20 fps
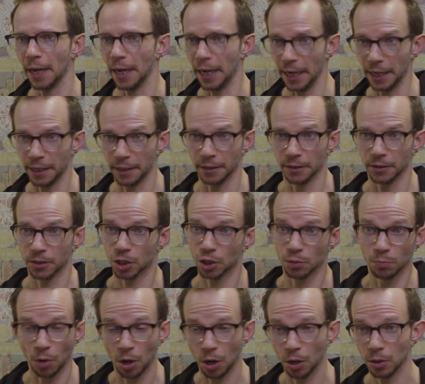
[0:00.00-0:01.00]
In
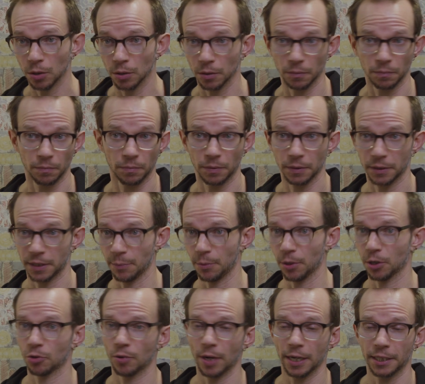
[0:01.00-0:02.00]
small
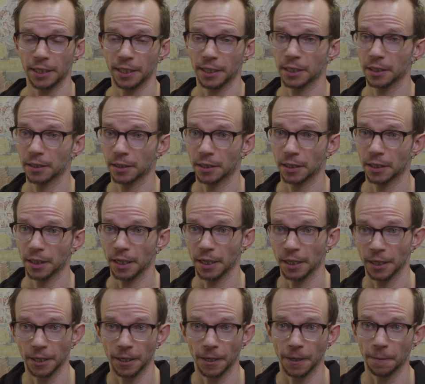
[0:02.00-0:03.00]
democratic
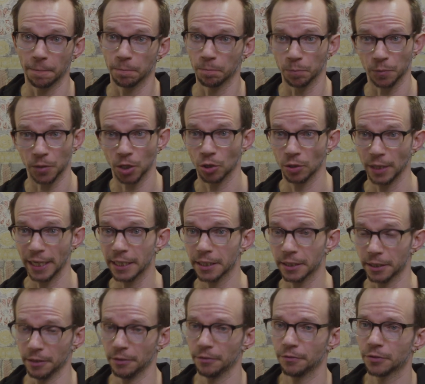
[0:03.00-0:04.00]

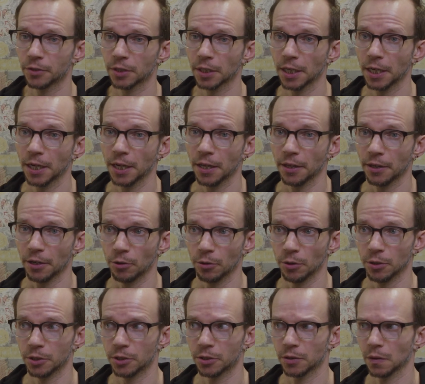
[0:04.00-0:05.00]
collectives, there
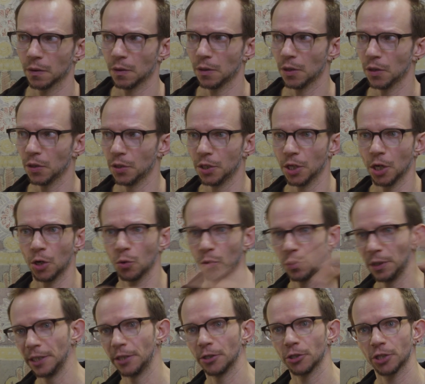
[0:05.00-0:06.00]
is no
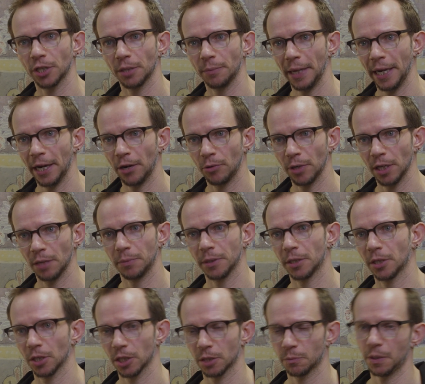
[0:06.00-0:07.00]
leadership area
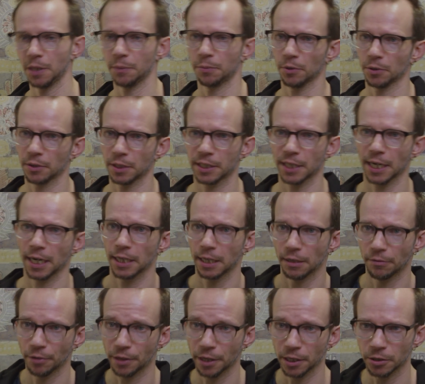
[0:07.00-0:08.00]
because people decide
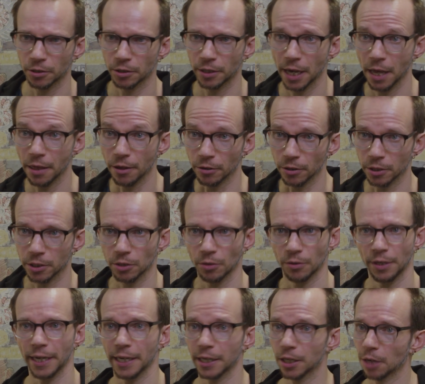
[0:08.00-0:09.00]
everything together. So
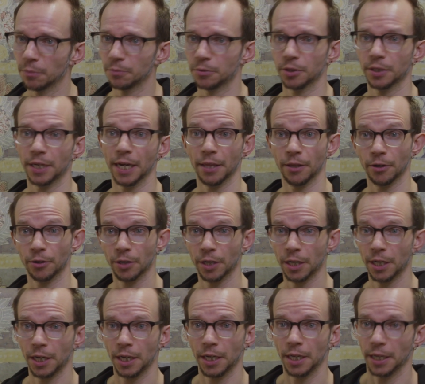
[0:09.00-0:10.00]
they come together
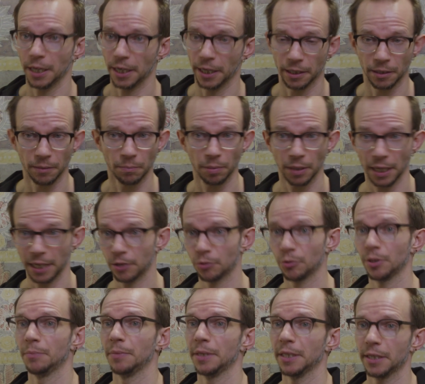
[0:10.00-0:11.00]
in
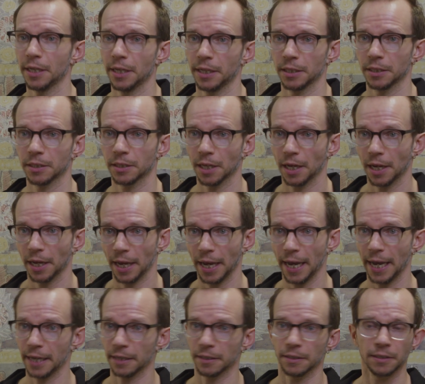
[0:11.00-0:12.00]
plenary meetings
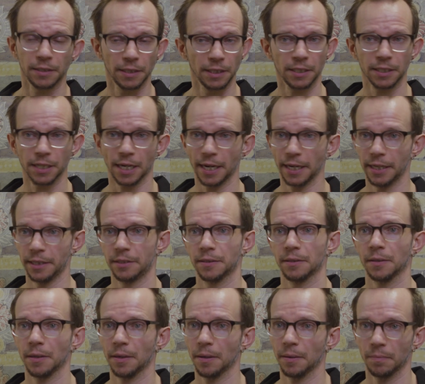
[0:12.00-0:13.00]
and decide
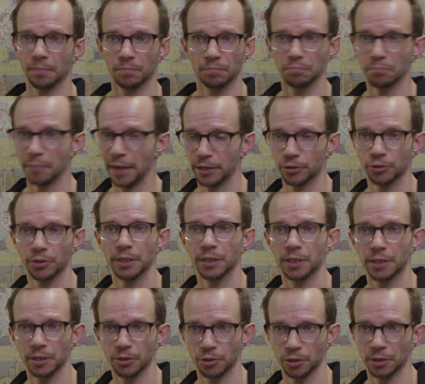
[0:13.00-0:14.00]
major
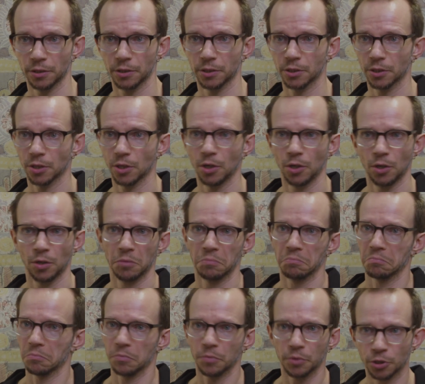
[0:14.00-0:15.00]
decisions
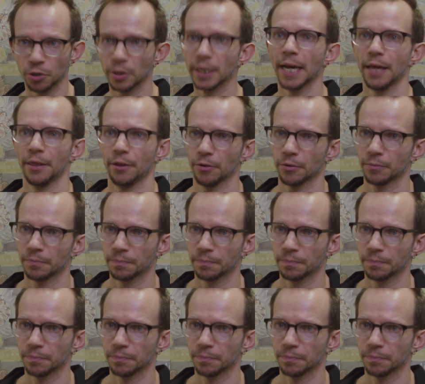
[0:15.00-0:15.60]
together.